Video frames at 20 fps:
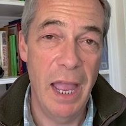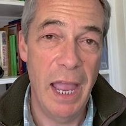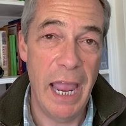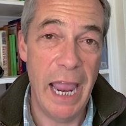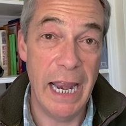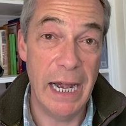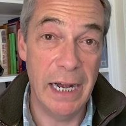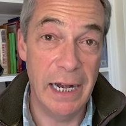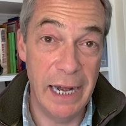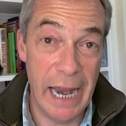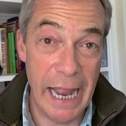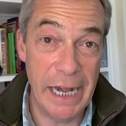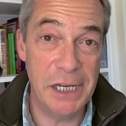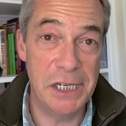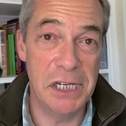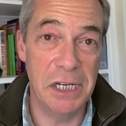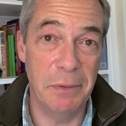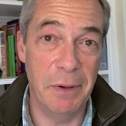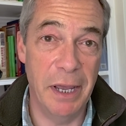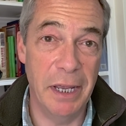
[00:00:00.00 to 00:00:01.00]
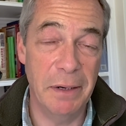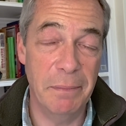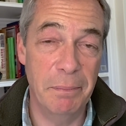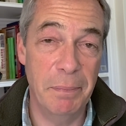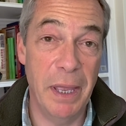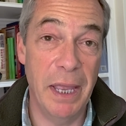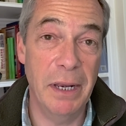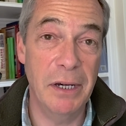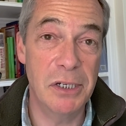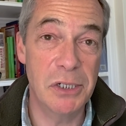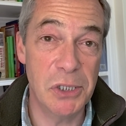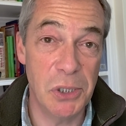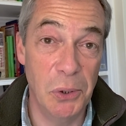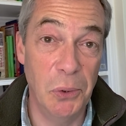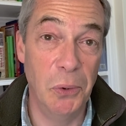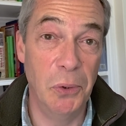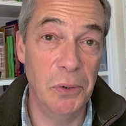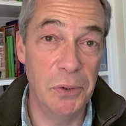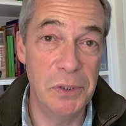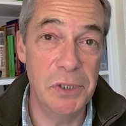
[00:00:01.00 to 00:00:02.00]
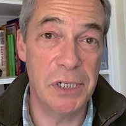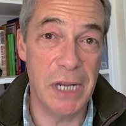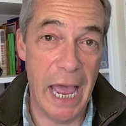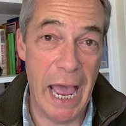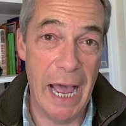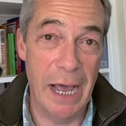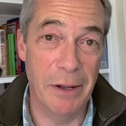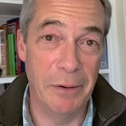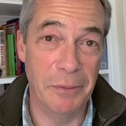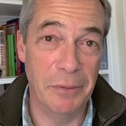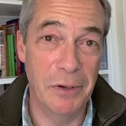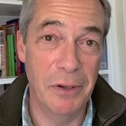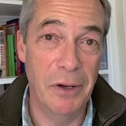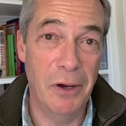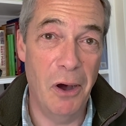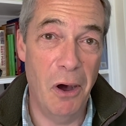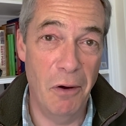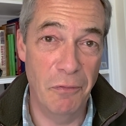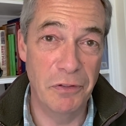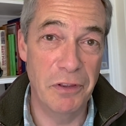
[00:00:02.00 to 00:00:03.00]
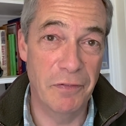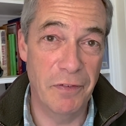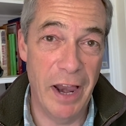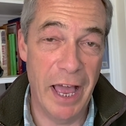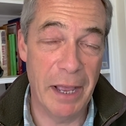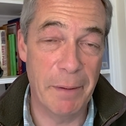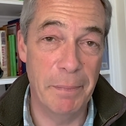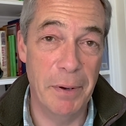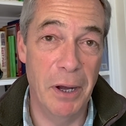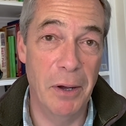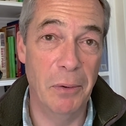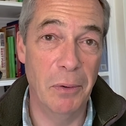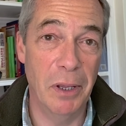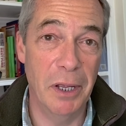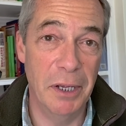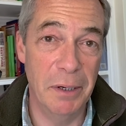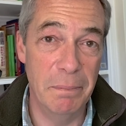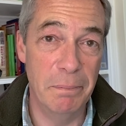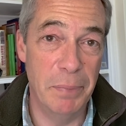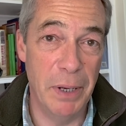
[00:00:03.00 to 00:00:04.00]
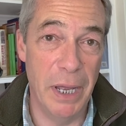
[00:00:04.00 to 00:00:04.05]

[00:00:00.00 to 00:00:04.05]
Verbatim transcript: It led to it being torn down off the flagpole and